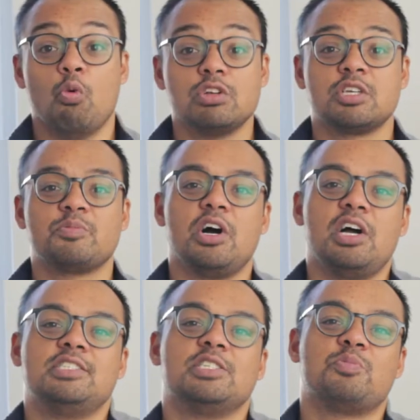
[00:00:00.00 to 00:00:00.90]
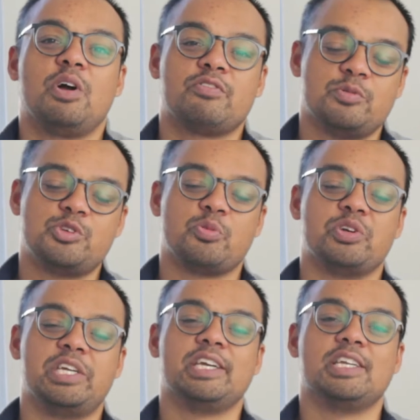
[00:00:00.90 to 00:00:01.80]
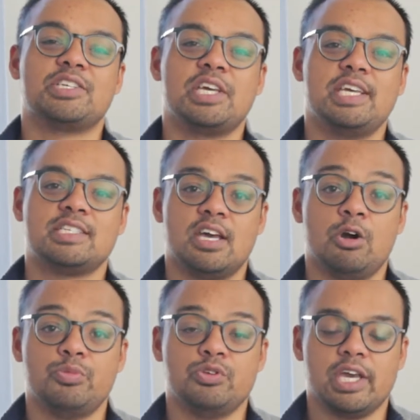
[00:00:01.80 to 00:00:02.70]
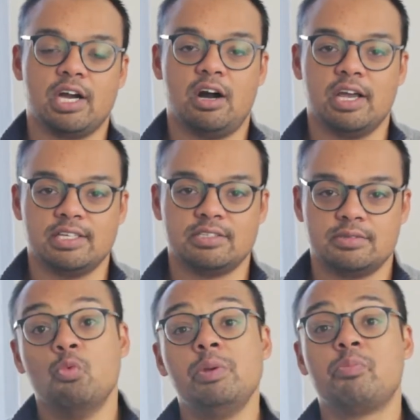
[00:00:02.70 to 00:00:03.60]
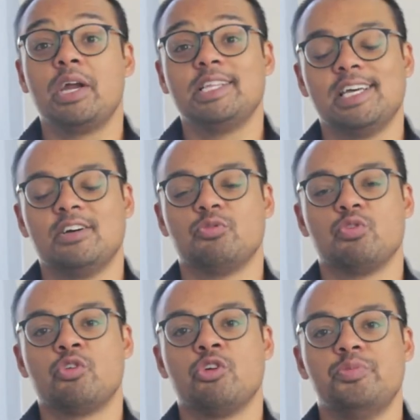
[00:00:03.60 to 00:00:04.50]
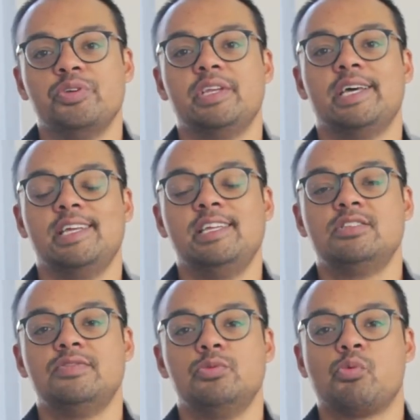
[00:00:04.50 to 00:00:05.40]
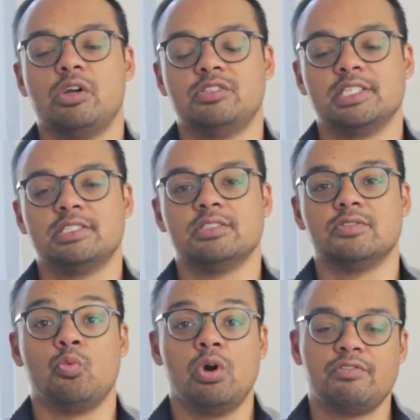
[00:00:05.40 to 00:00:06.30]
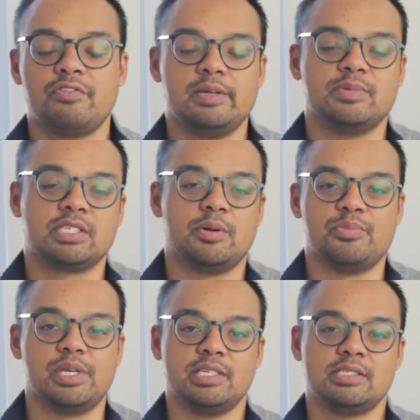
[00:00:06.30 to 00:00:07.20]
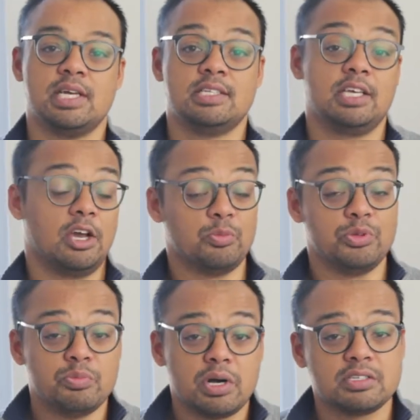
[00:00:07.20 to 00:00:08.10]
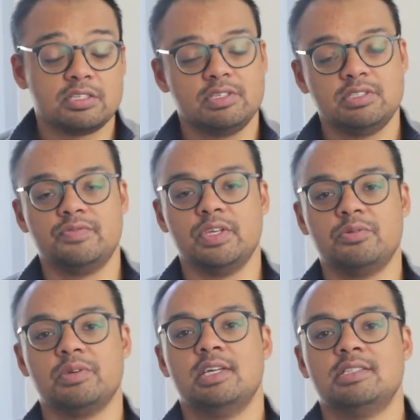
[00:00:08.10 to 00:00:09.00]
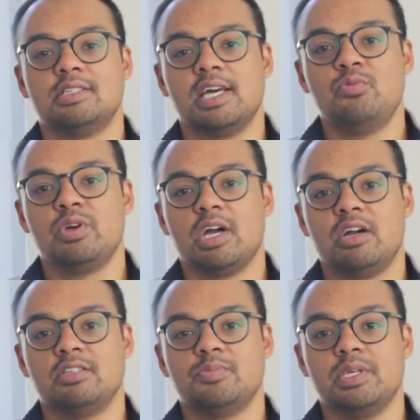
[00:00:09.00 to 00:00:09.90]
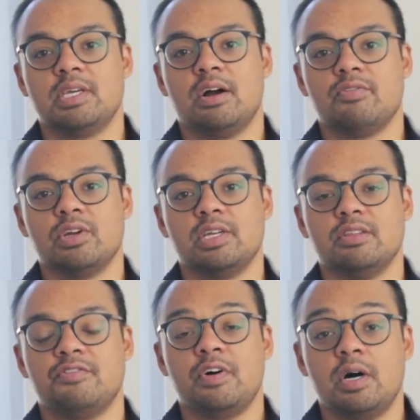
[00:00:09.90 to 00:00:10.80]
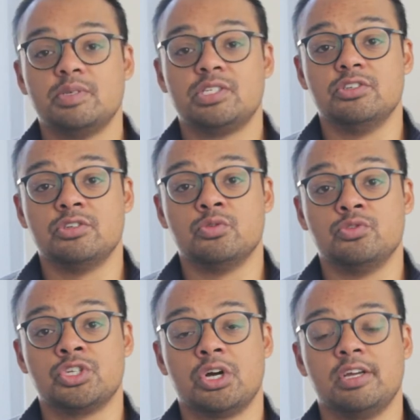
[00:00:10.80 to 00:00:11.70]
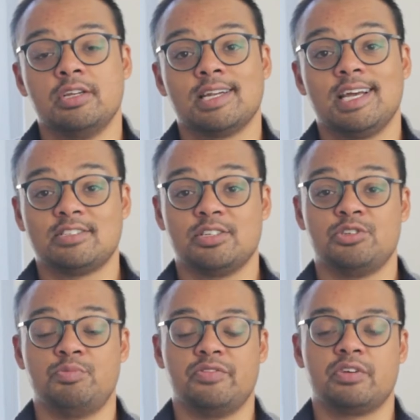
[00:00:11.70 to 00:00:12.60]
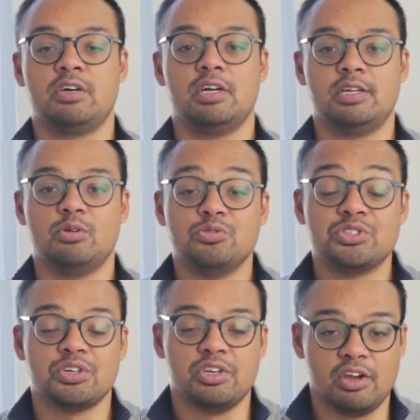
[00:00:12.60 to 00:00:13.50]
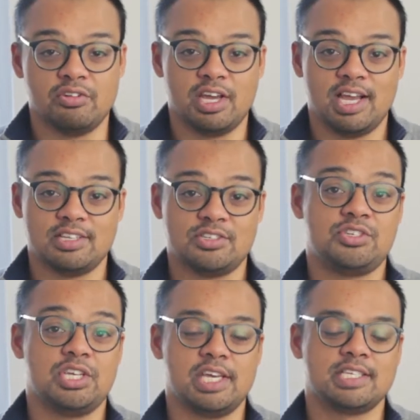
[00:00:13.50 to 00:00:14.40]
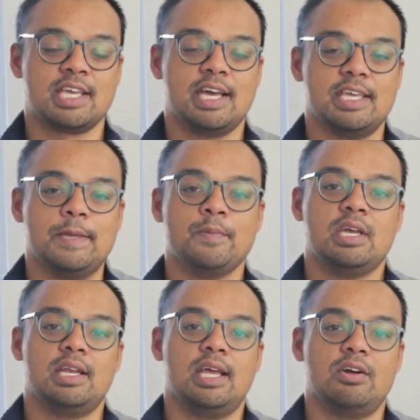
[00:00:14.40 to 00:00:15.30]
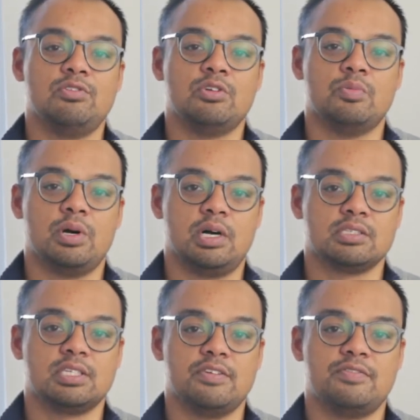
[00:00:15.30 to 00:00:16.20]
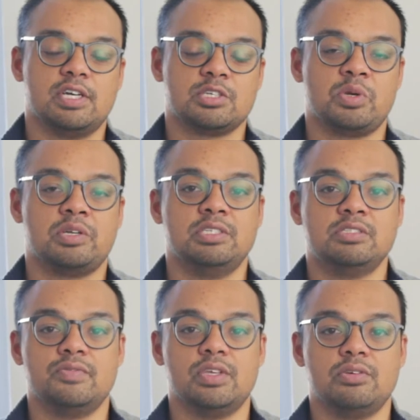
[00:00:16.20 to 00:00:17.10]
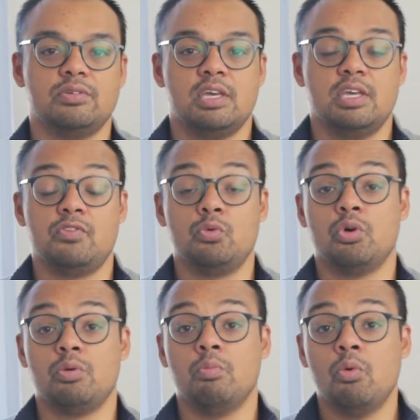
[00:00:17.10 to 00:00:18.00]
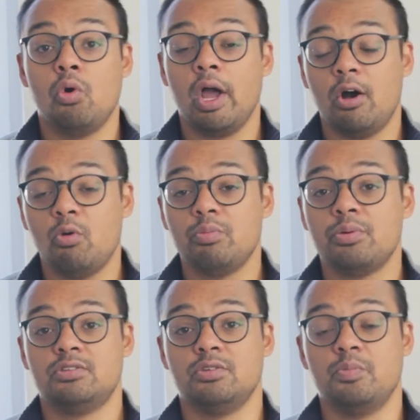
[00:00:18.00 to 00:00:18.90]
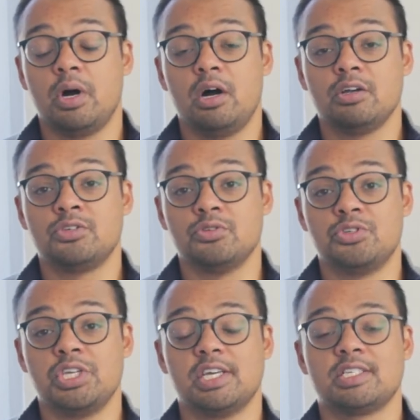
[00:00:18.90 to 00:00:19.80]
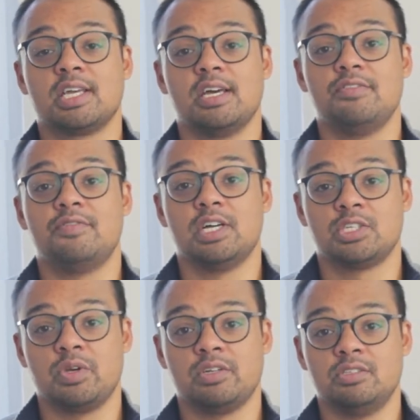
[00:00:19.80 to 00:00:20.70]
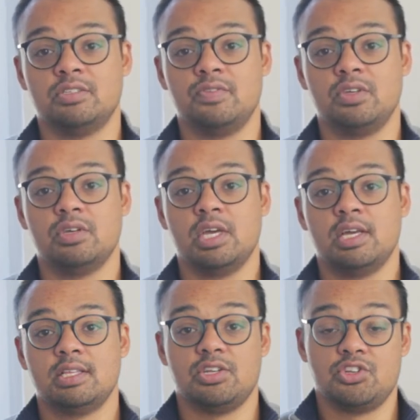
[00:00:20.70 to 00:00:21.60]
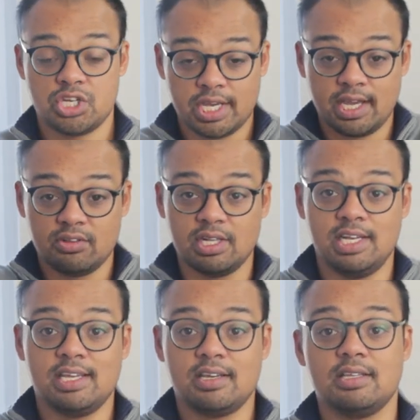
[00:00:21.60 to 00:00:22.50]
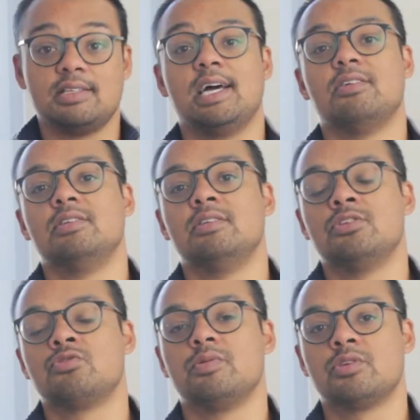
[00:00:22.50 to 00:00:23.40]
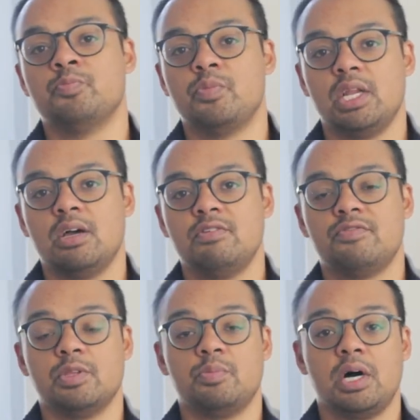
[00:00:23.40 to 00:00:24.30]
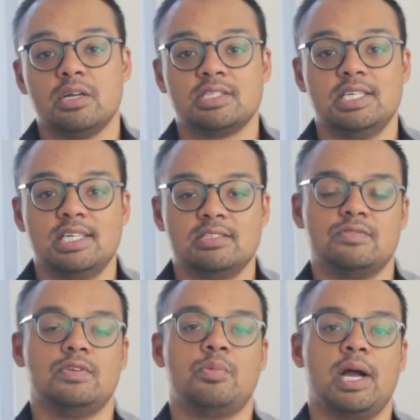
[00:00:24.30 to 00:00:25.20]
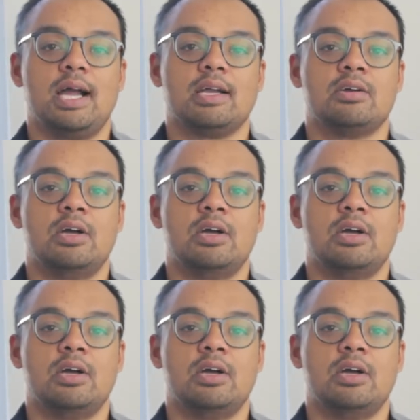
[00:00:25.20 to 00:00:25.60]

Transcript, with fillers: What's up guys, it's Mike from Job Ready English here to help you get hired. We break down the recruitment and interview processes of world famous companies to help you pass their interview. Today we're going to be covering the pharmaceutical giant GlaxoSmithKline, also known as GSK, and how you can pass their first round interview. If you want more help to pass your GSK first round interview, then check out the link down in the description below for the Pass the Interview Pack